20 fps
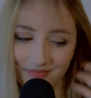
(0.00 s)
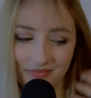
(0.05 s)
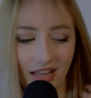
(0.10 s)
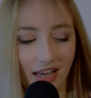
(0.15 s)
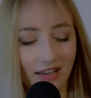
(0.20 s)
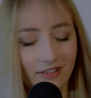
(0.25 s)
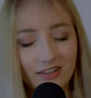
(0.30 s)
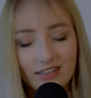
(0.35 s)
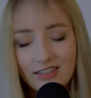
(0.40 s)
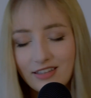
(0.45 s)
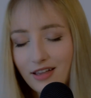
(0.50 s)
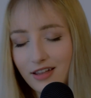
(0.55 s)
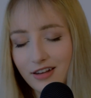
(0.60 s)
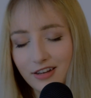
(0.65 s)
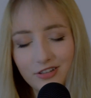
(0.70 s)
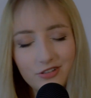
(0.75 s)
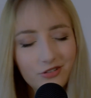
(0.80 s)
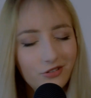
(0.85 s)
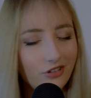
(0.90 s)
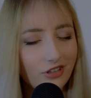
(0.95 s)
I
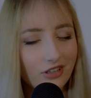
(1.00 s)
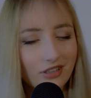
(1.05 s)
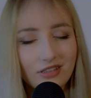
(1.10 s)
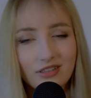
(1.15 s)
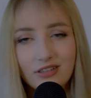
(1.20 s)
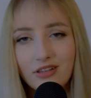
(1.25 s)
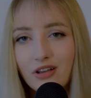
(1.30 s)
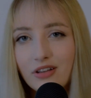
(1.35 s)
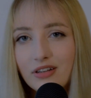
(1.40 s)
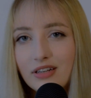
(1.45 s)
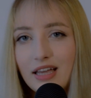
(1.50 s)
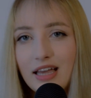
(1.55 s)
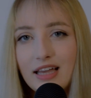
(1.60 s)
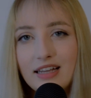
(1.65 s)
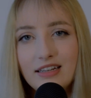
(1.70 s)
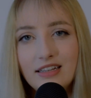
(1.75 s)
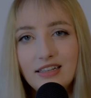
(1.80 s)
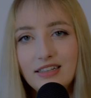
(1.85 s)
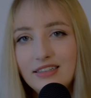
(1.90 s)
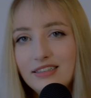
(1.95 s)
decided to just not
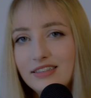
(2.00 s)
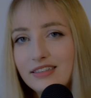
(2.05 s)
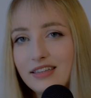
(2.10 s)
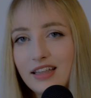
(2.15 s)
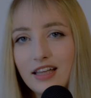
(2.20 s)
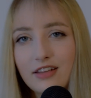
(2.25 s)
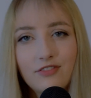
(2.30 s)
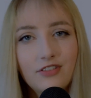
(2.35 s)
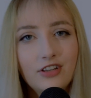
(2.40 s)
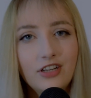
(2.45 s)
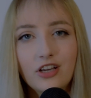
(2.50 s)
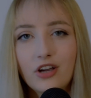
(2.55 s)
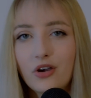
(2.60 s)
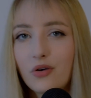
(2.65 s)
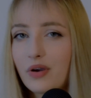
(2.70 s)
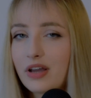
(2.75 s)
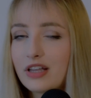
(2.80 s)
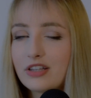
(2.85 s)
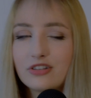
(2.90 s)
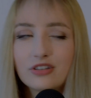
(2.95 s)
edit that
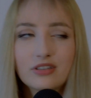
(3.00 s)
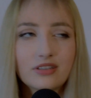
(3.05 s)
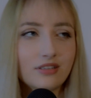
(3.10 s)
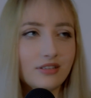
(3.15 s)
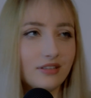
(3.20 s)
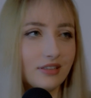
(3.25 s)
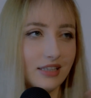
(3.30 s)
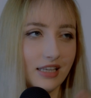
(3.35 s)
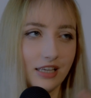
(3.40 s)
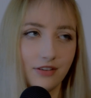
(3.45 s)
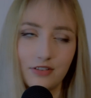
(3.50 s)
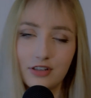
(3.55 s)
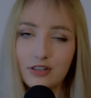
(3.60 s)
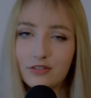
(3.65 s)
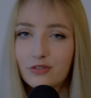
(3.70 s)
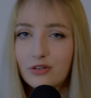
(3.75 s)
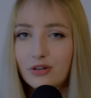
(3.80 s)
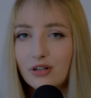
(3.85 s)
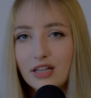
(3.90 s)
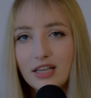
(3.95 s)
video and just save it
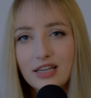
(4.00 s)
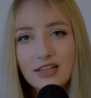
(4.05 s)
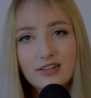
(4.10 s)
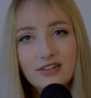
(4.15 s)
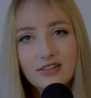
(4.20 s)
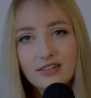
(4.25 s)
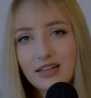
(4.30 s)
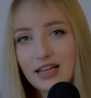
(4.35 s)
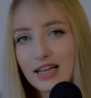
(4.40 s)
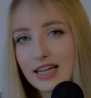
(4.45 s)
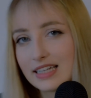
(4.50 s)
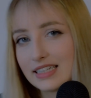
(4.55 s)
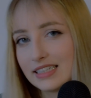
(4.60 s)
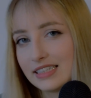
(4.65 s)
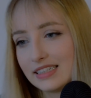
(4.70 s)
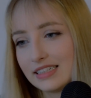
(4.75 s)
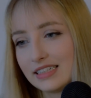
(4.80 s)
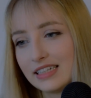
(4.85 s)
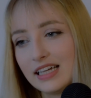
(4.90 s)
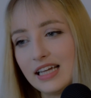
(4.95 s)
for later
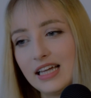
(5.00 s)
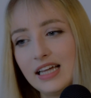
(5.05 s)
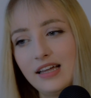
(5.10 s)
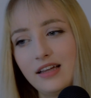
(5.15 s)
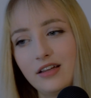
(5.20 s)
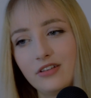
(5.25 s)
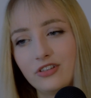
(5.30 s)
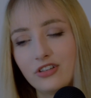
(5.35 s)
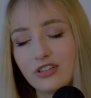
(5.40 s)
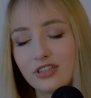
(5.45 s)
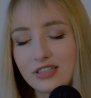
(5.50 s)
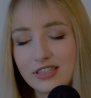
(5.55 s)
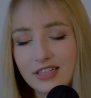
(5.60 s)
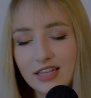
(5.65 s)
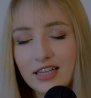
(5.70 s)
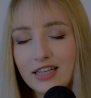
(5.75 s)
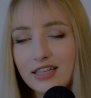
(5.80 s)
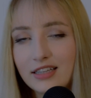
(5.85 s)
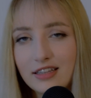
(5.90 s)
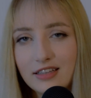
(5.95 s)
and just
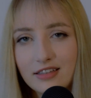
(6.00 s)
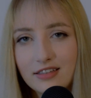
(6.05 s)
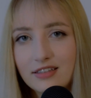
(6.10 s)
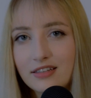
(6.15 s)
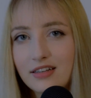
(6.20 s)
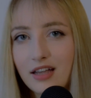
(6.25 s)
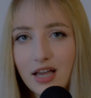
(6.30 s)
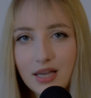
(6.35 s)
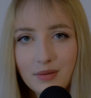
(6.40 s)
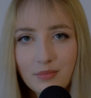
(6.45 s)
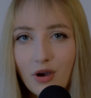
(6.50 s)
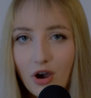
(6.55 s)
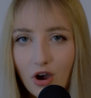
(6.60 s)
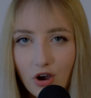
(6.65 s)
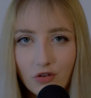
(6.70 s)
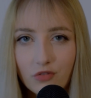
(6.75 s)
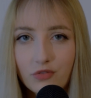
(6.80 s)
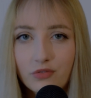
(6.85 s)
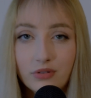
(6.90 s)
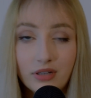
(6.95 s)
take this time
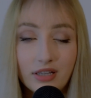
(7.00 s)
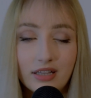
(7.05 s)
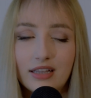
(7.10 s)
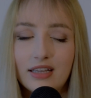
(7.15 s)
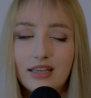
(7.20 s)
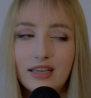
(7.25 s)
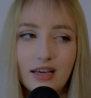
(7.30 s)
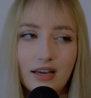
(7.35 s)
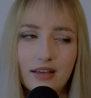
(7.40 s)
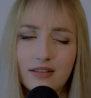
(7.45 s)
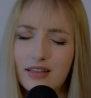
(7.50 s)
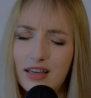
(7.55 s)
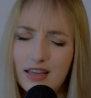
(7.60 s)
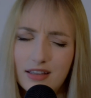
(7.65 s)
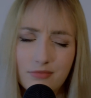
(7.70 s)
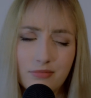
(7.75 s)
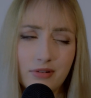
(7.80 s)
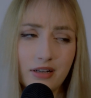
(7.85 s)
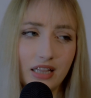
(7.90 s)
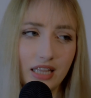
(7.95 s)
off, really.
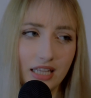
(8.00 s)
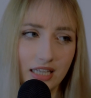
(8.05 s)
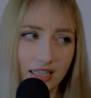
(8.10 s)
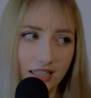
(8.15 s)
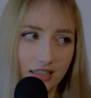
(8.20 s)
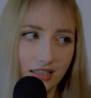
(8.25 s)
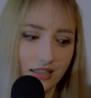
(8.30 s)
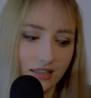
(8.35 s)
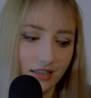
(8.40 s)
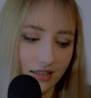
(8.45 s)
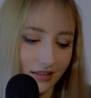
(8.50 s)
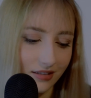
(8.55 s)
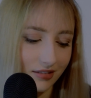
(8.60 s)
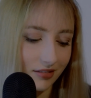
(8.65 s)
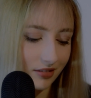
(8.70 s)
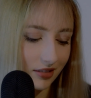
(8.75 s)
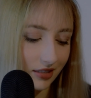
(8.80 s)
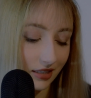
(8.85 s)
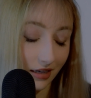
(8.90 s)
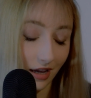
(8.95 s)
I really needed
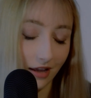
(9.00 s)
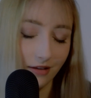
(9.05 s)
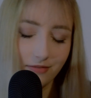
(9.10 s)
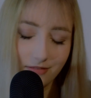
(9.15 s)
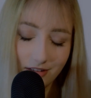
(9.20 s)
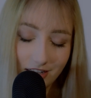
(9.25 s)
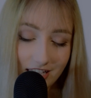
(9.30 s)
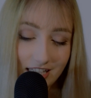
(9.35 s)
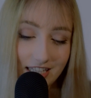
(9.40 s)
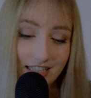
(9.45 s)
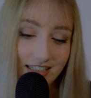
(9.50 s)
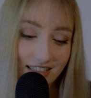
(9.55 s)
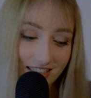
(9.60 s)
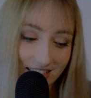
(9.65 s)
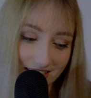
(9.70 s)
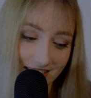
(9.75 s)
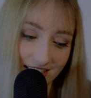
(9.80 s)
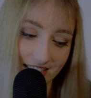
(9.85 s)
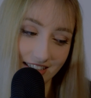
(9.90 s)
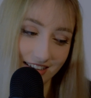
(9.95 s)
it. I really
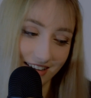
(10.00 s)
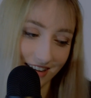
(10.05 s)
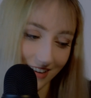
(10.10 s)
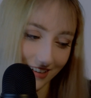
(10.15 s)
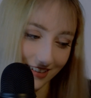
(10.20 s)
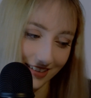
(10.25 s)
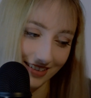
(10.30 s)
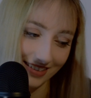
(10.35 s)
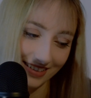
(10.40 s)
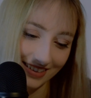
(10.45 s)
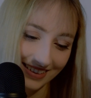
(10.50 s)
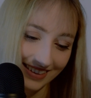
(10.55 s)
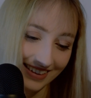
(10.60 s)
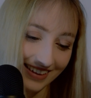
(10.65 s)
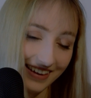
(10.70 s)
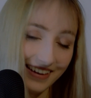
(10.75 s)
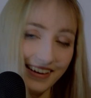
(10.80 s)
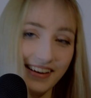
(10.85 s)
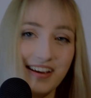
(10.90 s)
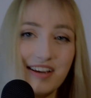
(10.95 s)
needed it, guys.
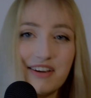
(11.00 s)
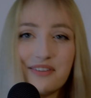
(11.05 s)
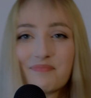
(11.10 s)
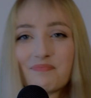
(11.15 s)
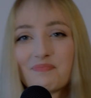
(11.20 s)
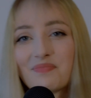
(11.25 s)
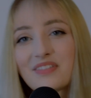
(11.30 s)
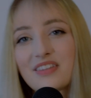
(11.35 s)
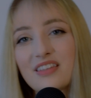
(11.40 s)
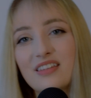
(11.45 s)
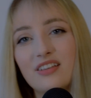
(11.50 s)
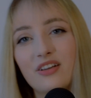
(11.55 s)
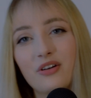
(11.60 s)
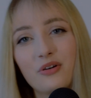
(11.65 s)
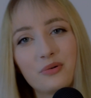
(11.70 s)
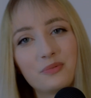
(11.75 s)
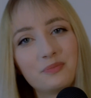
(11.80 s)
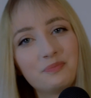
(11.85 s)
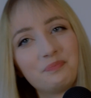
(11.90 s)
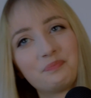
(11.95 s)

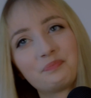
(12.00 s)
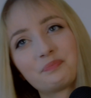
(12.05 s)
So,